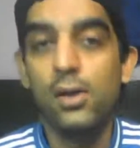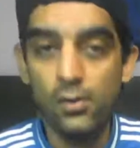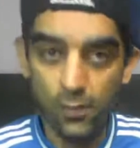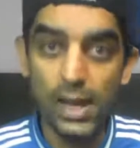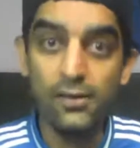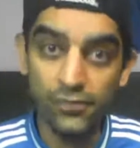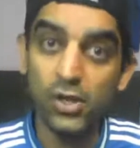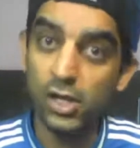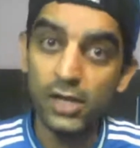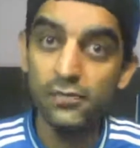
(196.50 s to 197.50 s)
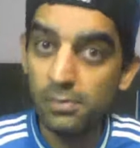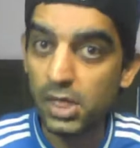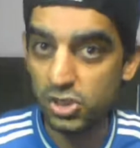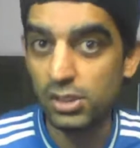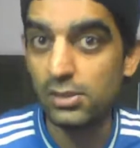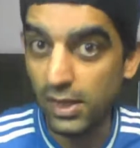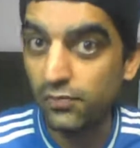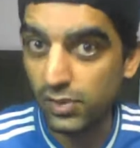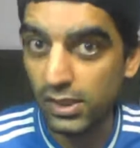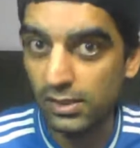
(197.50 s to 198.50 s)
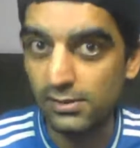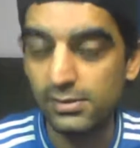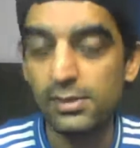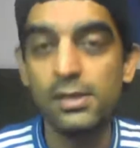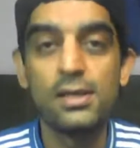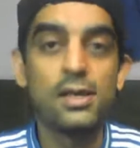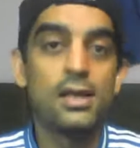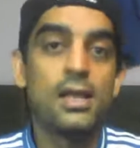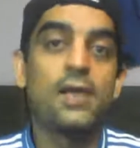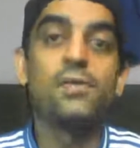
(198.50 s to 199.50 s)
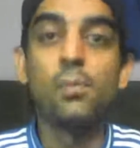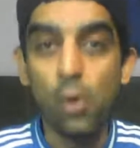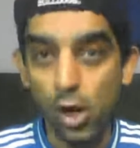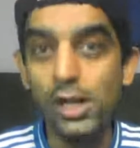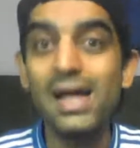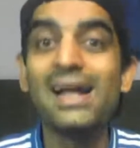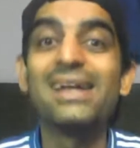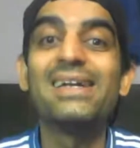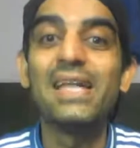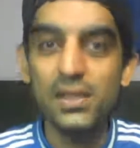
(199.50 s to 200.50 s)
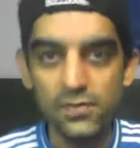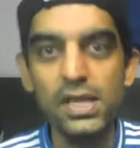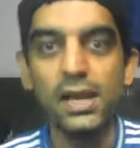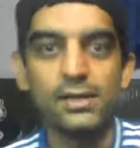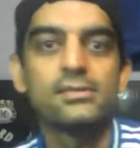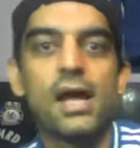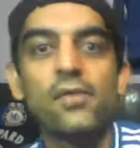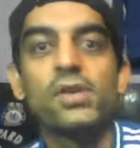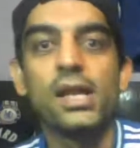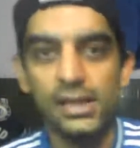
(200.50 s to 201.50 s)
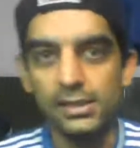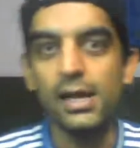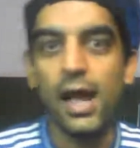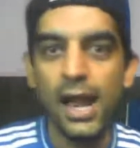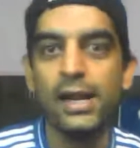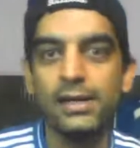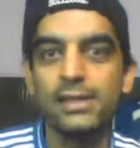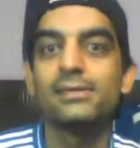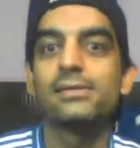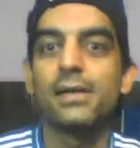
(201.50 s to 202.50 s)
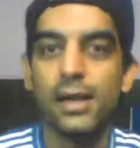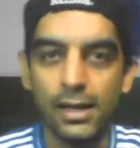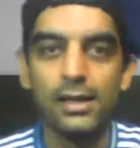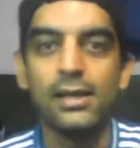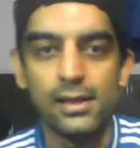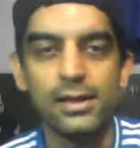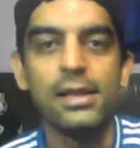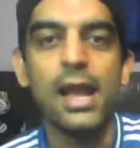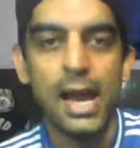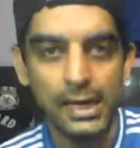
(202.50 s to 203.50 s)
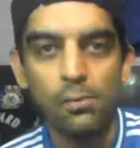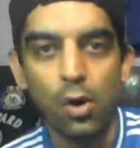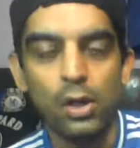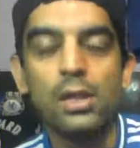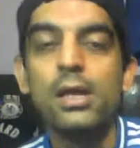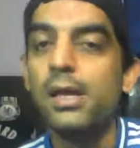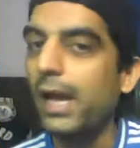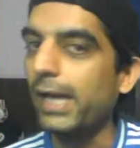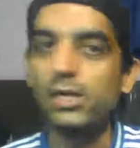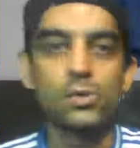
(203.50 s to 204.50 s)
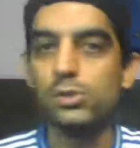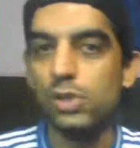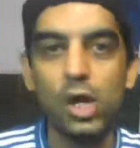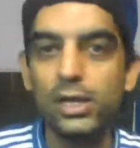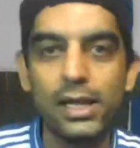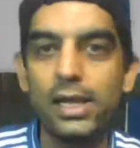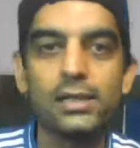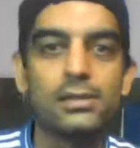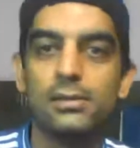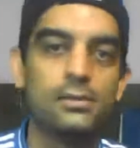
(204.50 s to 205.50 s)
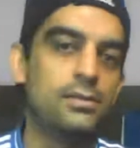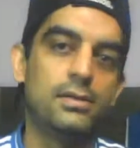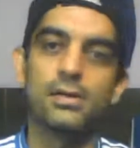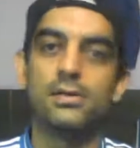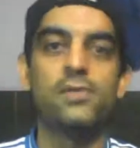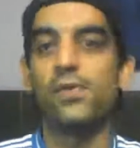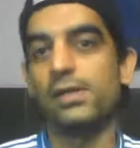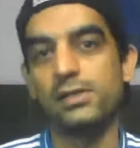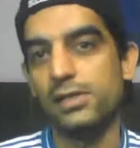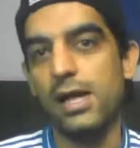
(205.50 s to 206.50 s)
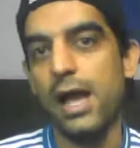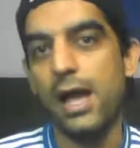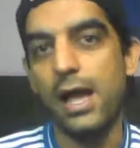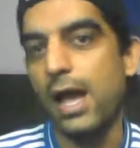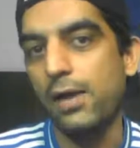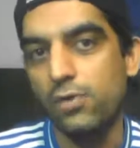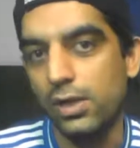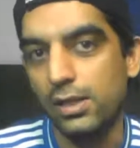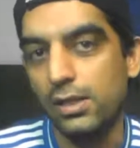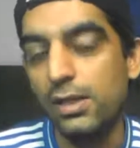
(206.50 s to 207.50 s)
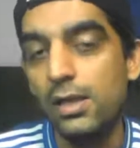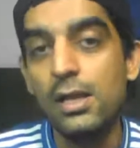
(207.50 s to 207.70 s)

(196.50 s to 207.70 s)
Well, for your information, referees, if the ball deviates after hitting the hand, it is clearly a handball, and it was not like the defender did have only